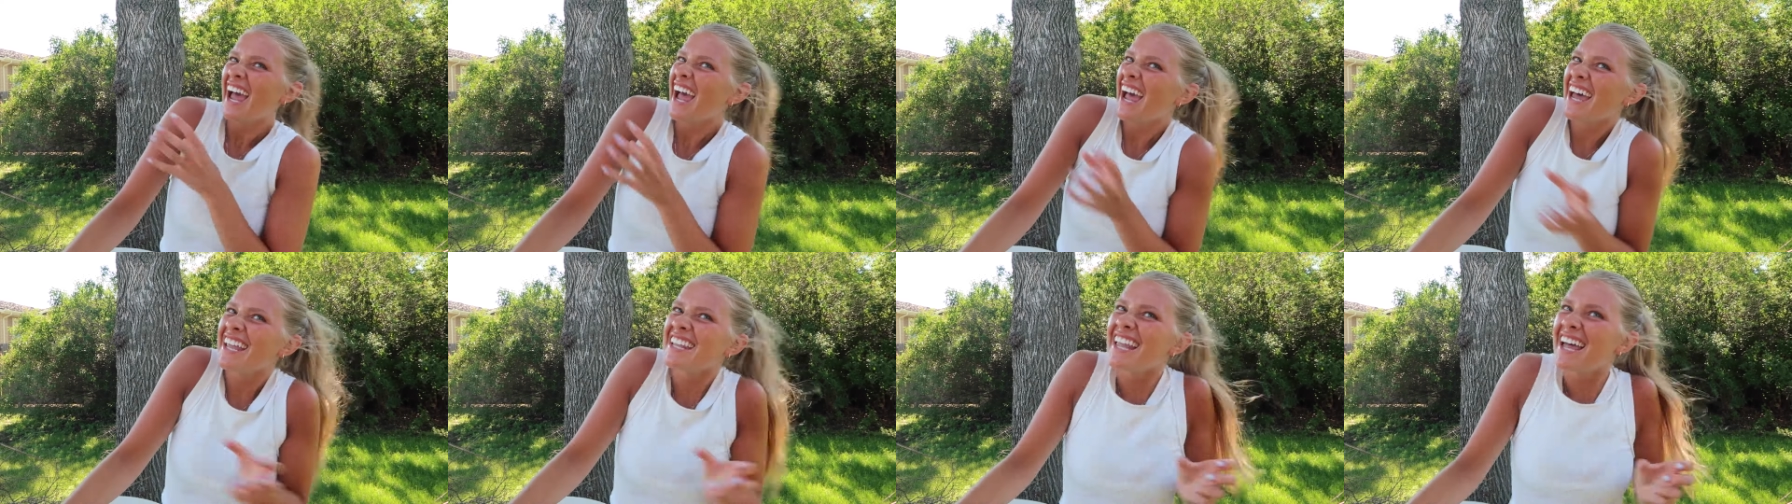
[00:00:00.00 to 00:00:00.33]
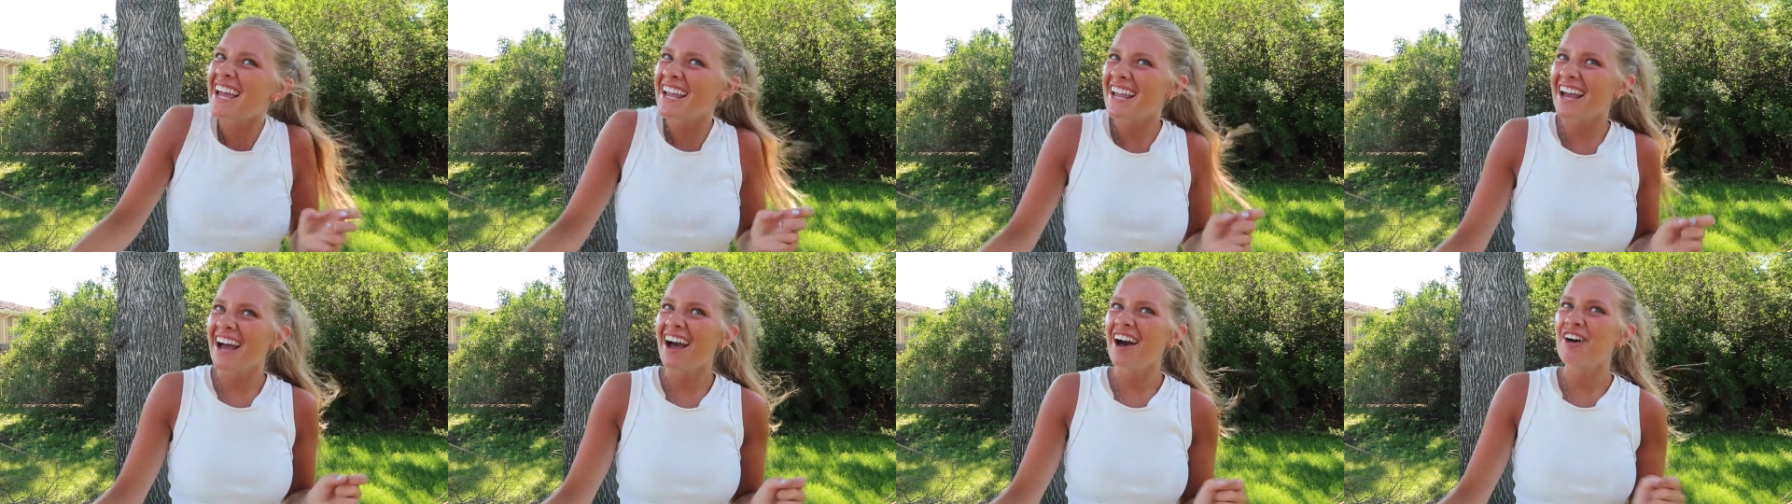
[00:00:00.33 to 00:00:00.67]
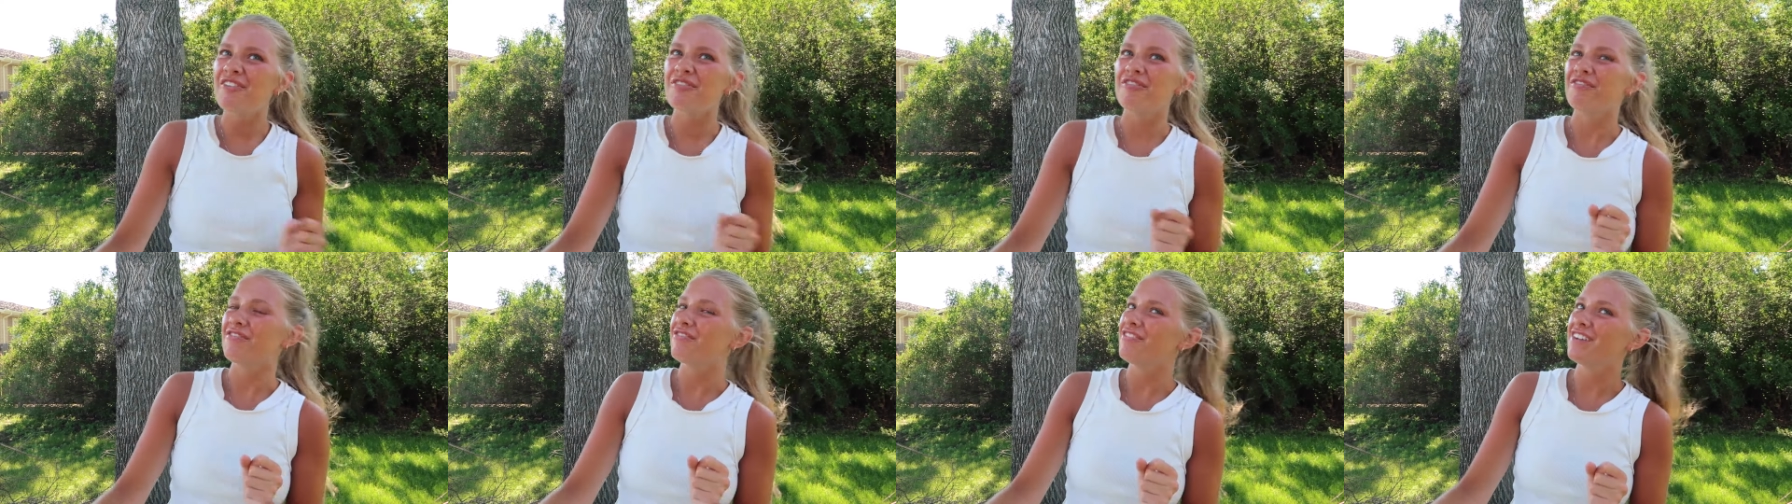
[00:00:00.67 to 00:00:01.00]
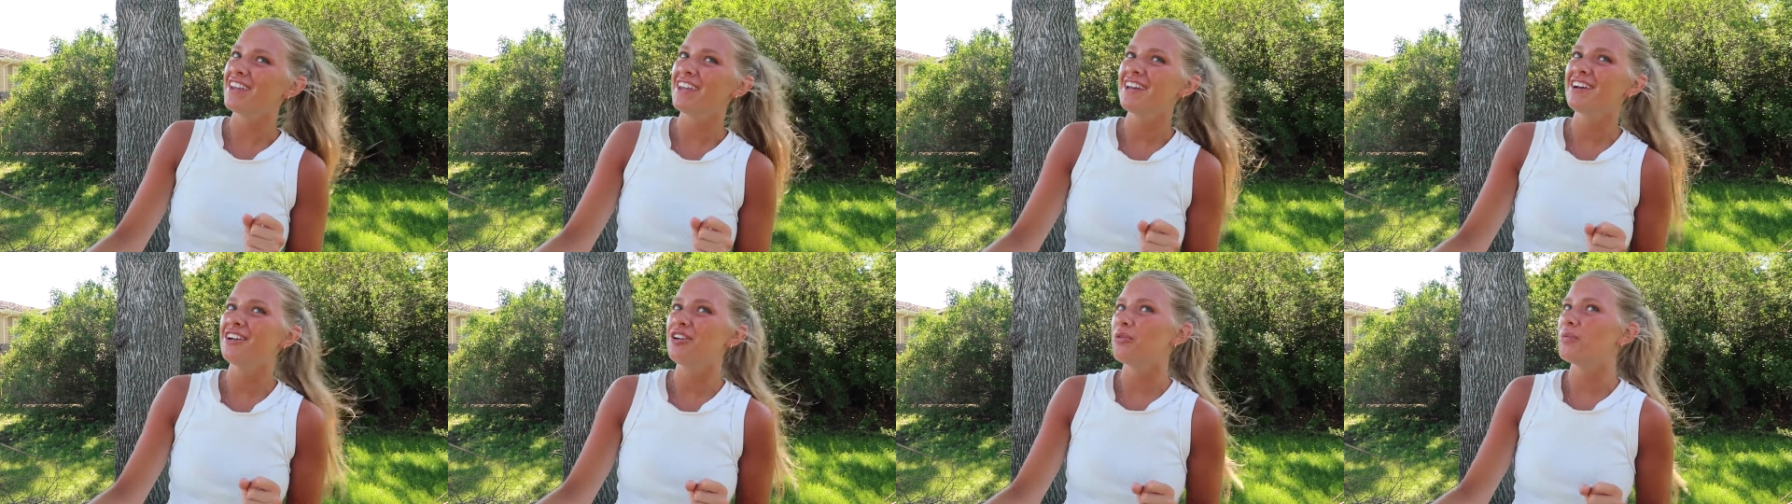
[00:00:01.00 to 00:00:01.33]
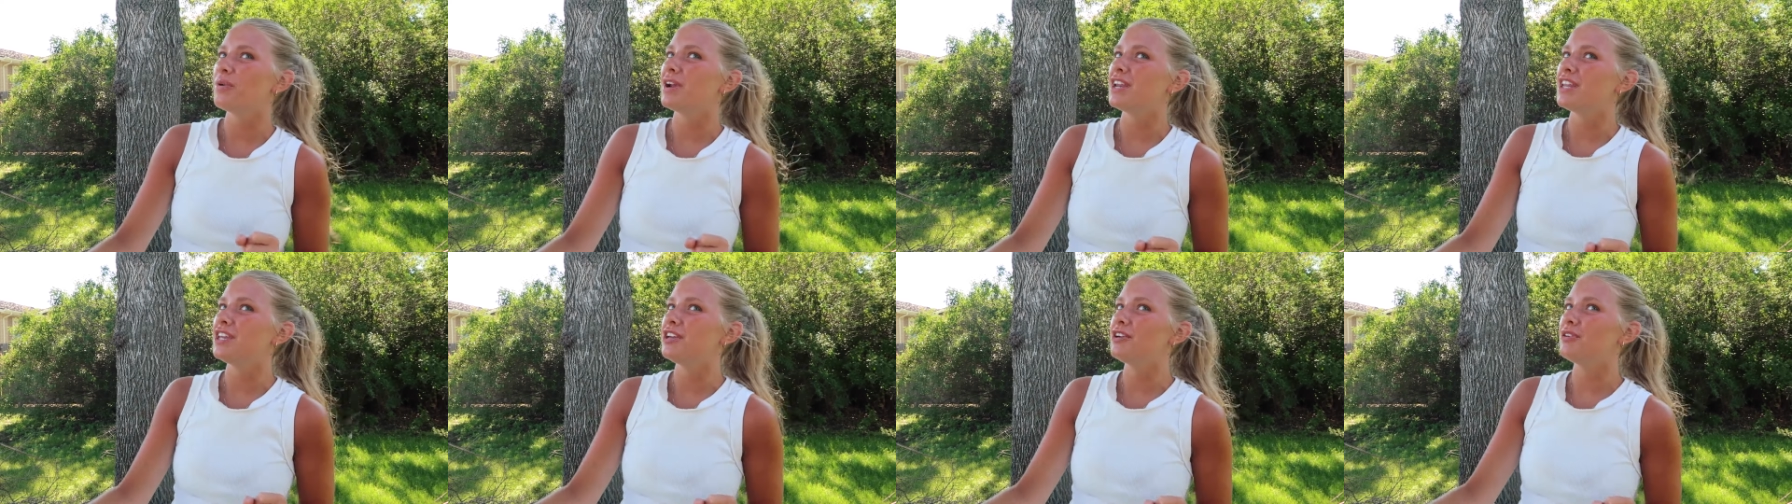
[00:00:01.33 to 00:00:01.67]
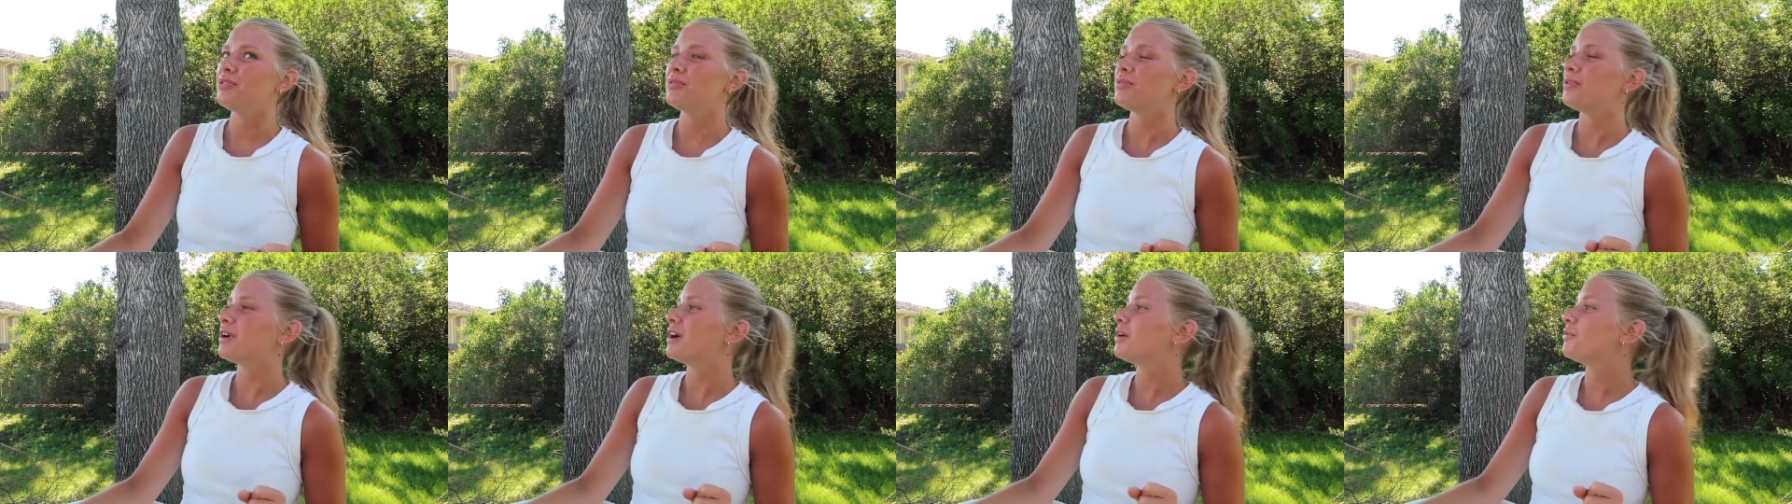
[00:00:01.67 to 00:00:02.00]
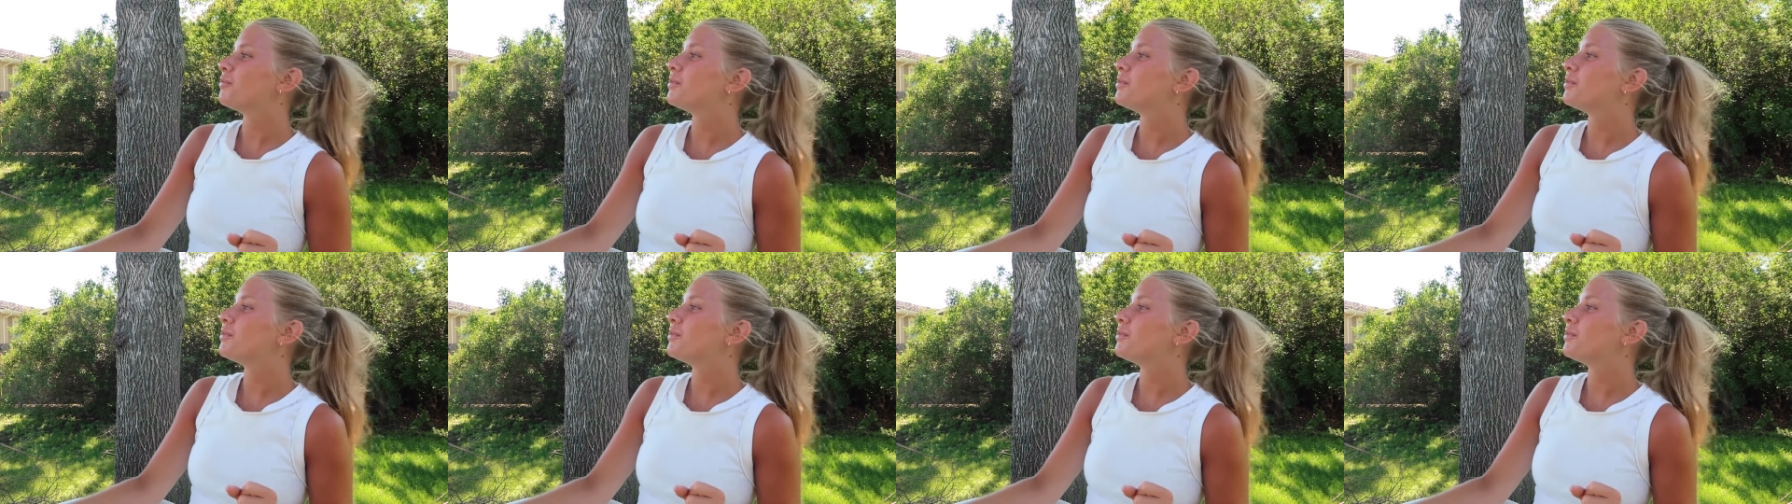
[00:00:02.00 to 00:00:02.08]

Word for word: and like a feel when you, when